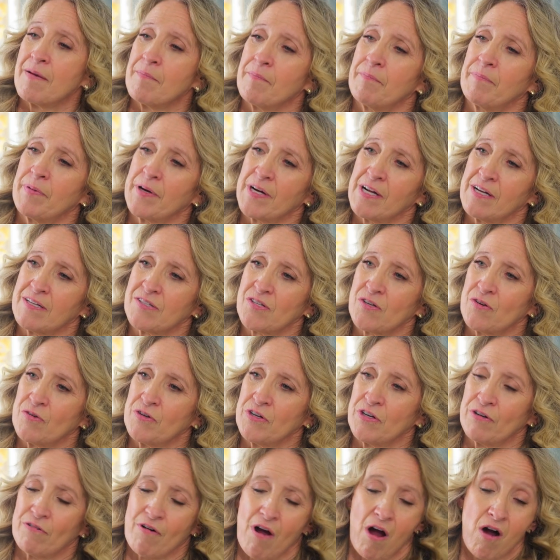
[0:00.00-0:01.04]
but also
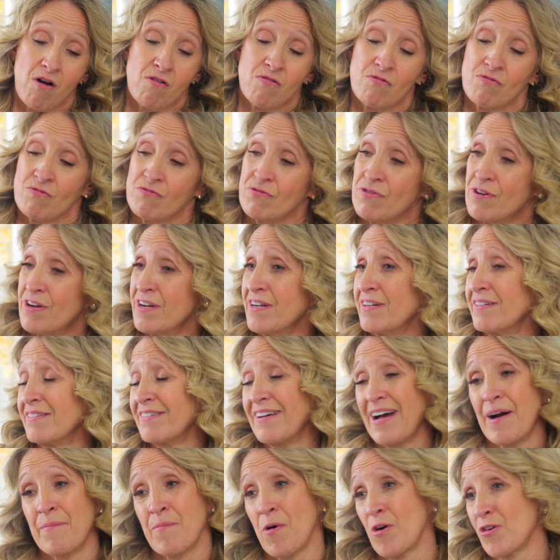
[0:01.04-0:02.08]
your own
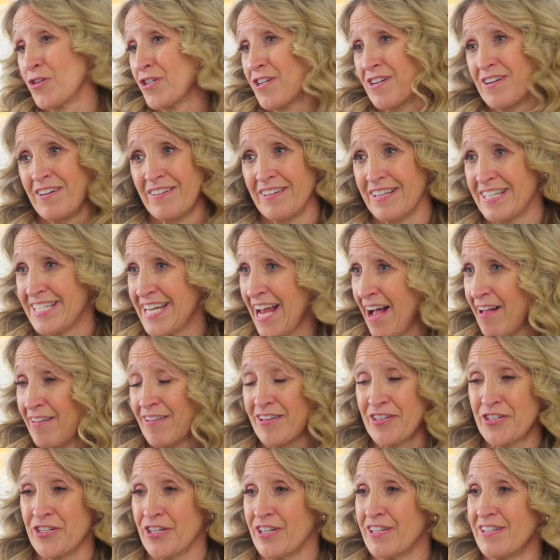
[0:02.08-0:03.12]
emotional
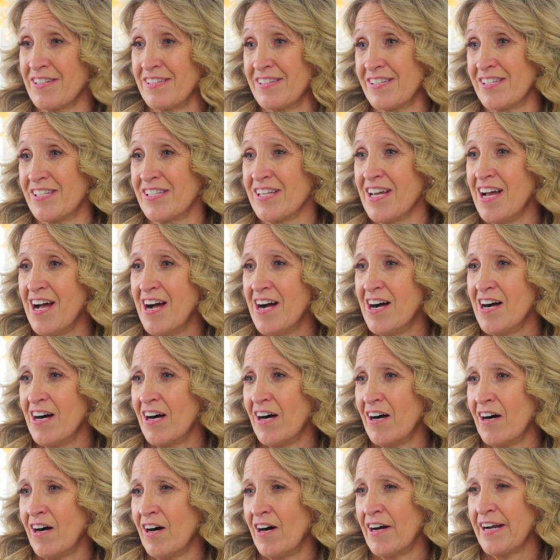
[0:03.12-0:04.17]
intelligence
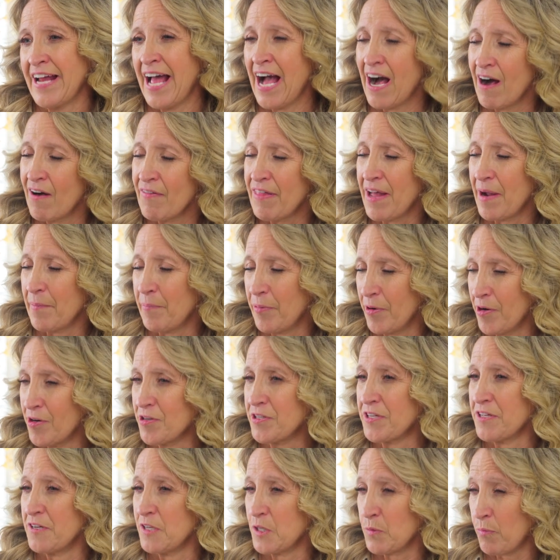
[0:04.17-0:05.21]
on how that
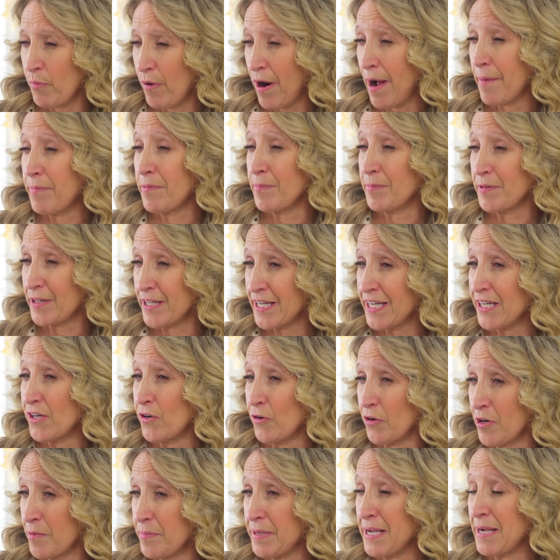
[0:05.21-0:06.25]
person is probably
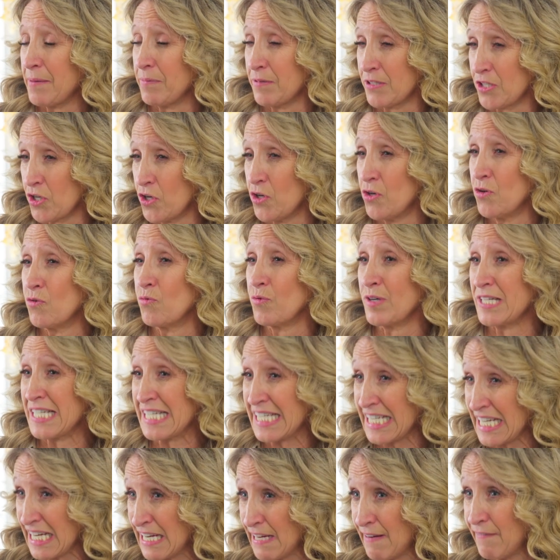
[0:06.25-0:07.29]
going to be able to
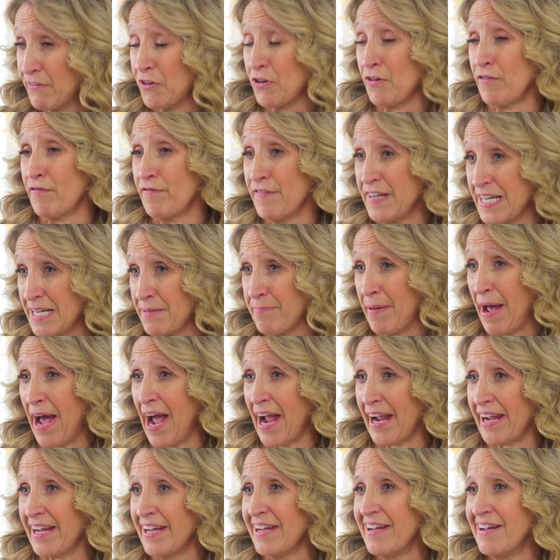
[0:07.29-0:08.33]
receive your
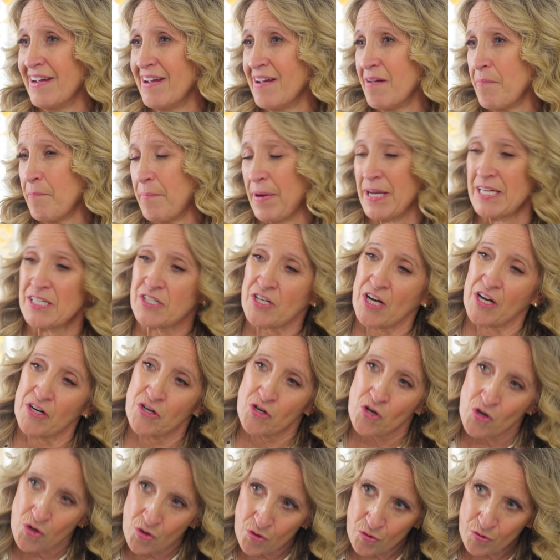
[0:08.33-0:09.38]
feedback based on
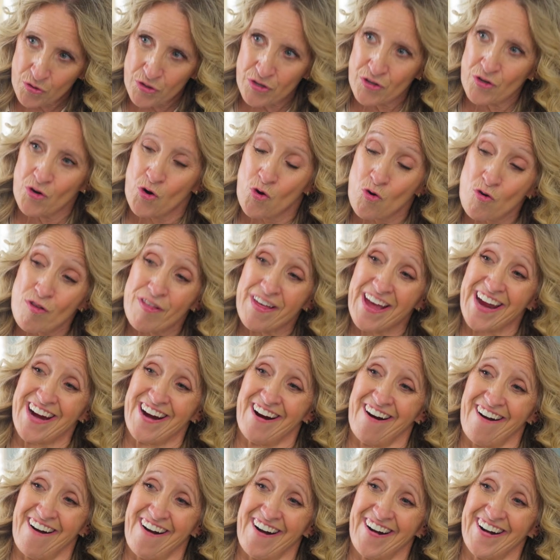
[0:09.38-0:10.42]
who they
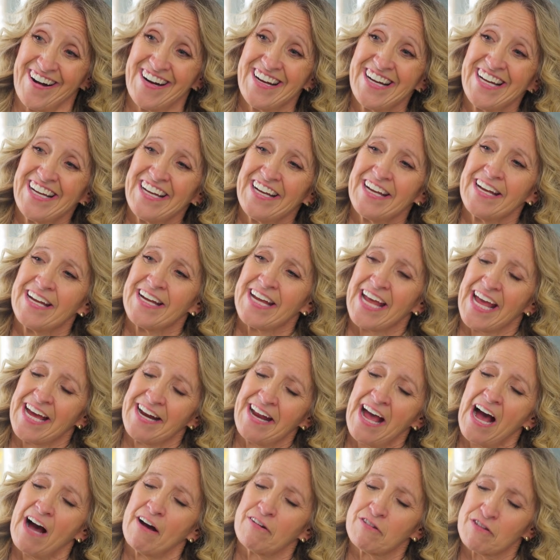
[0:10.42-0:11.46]
are and
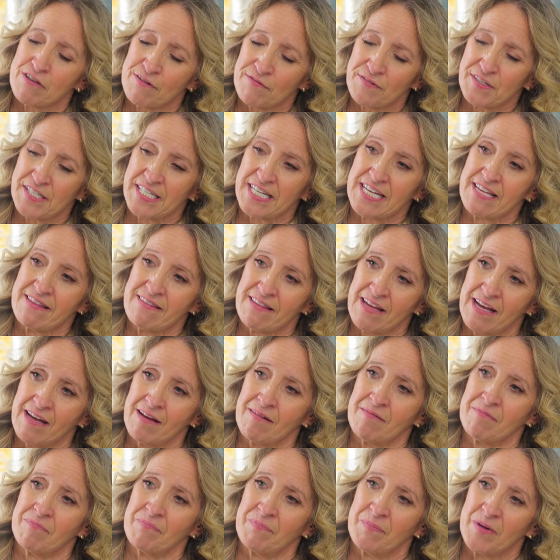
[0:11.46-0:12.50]
how you've seen
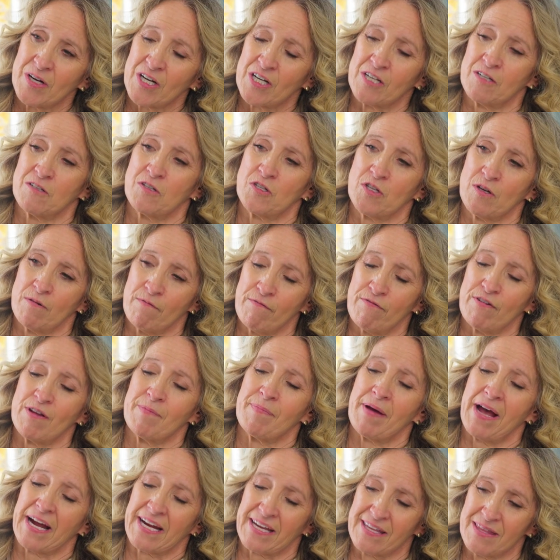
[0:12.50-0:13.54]
them consume
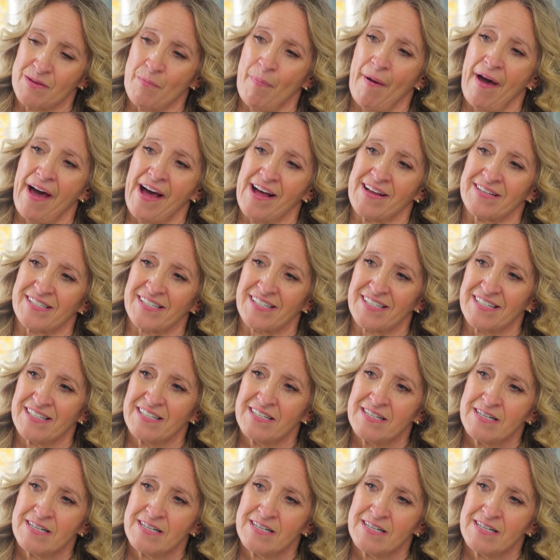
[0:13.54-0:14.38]
feedback in the past.